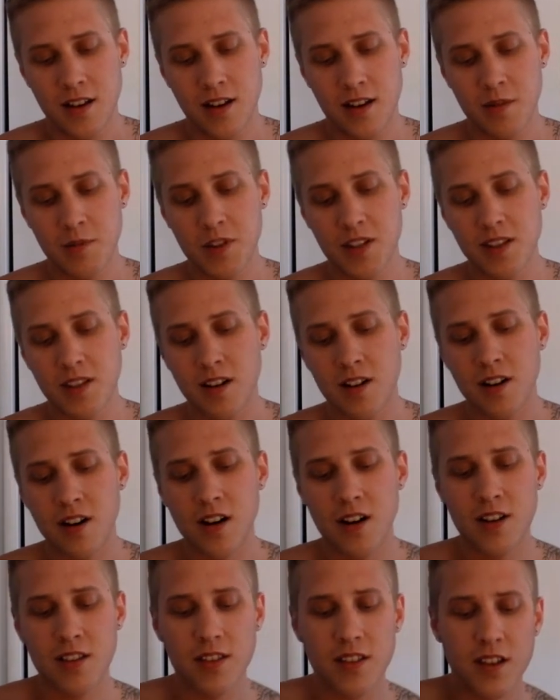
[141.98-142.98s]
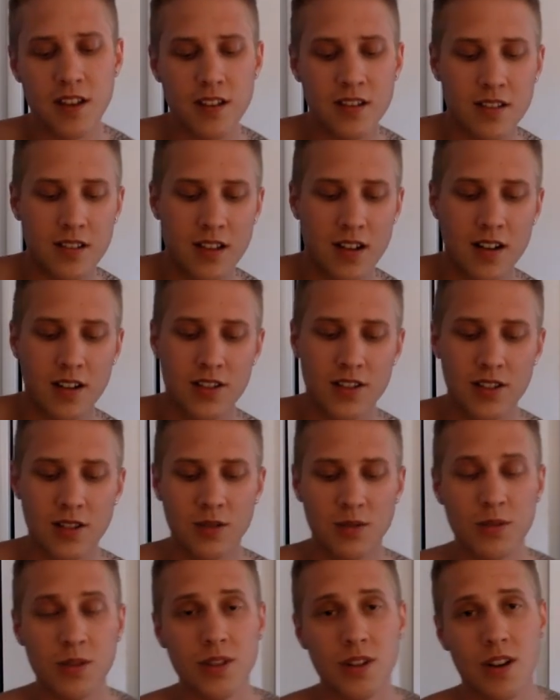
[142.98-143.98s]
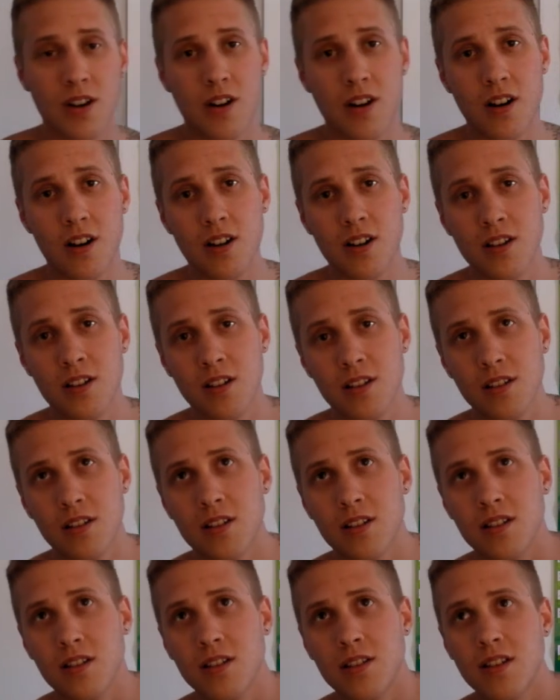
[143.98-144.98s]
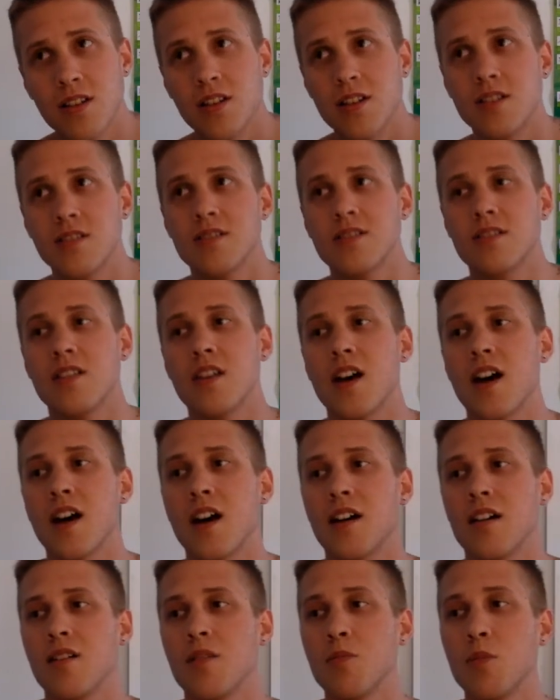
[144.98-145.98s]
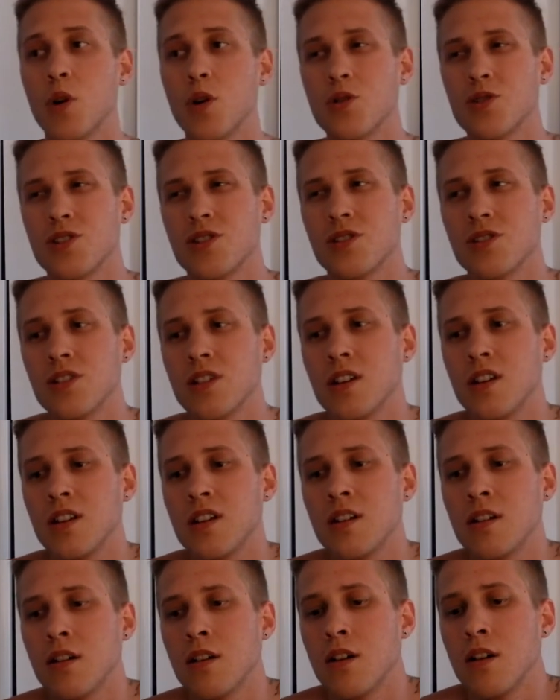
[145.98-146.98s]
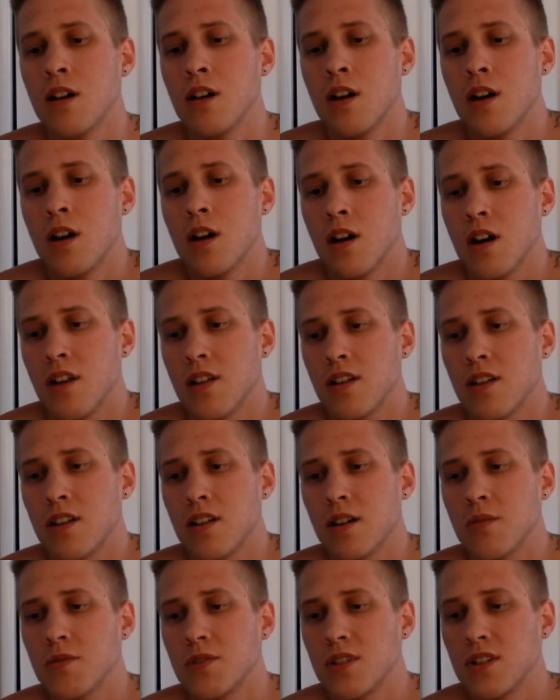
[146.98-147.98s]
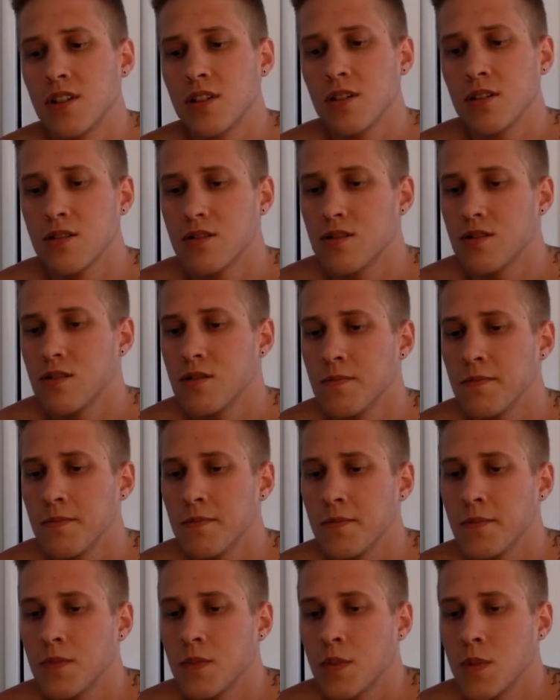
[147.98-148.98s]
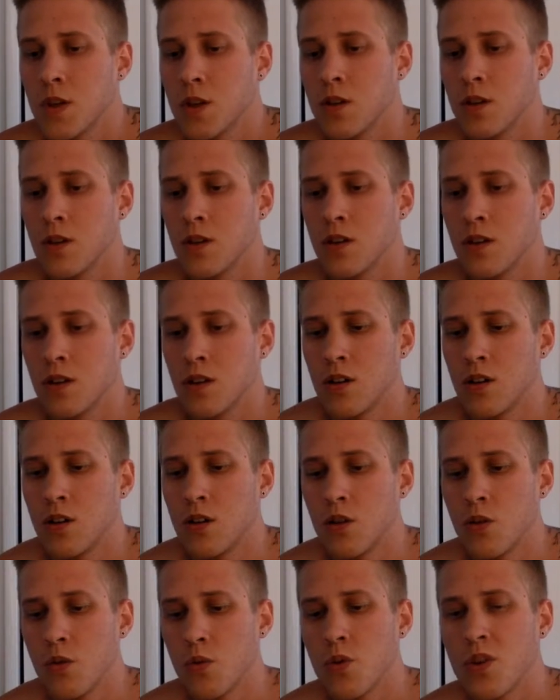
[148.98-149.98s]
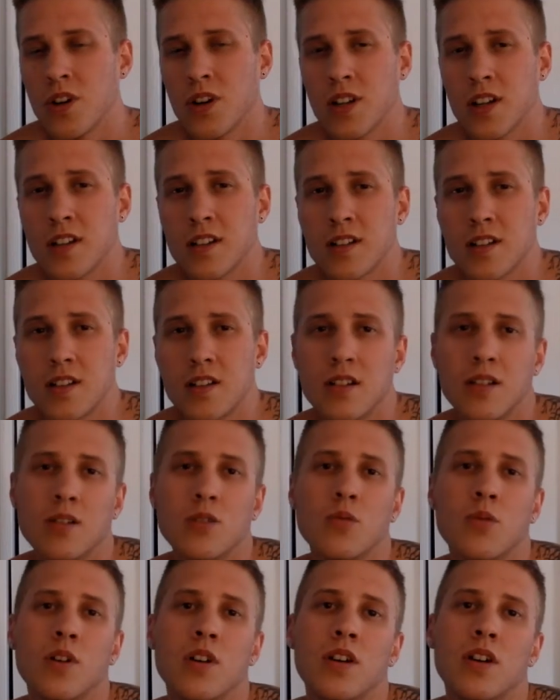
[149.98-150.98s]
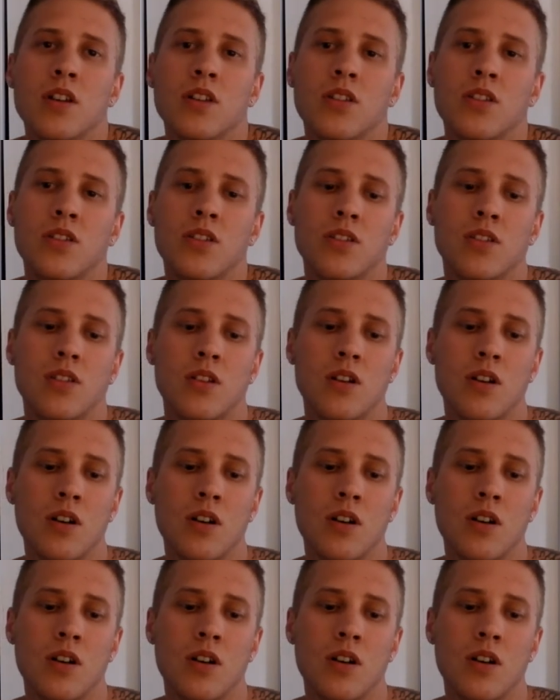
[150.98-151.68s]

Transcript: mean, there are things that are still really hard. There are things that emotionally I think I'm still working to deal with,